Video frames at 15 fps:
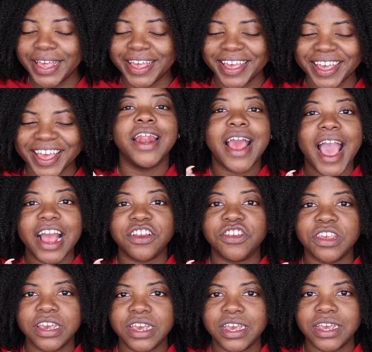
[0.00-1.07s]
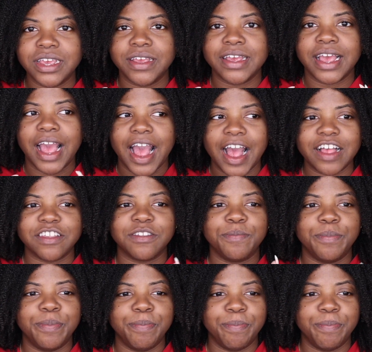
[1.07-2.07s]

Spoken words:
And it actually has